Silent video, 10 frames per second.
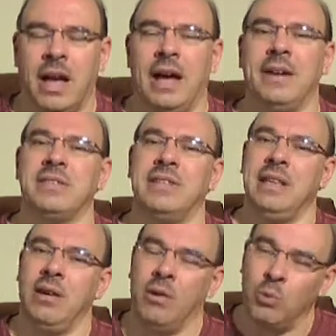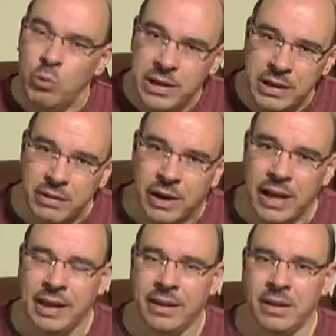And as they got
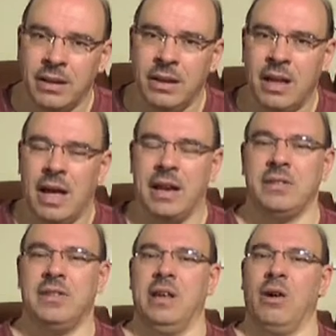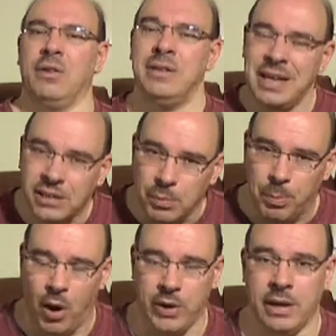weary, and as they got
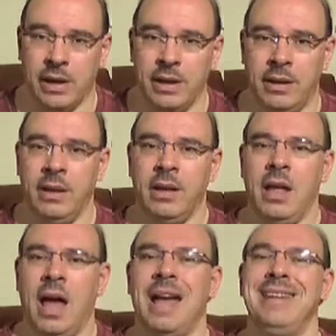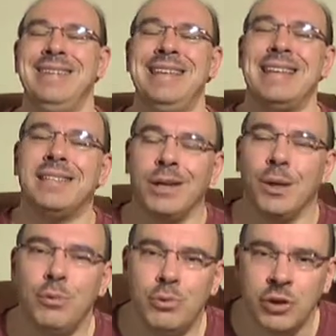disappointed and
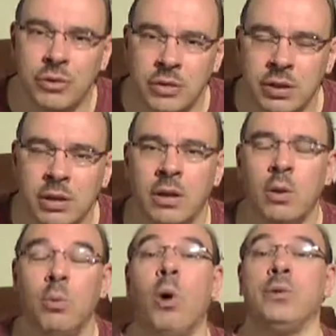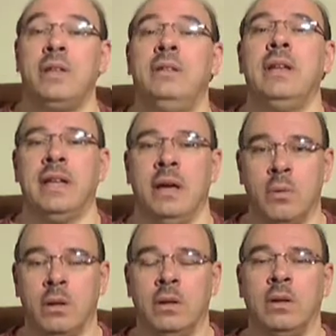disillusioned, what did they
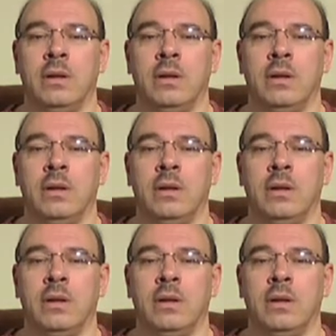do?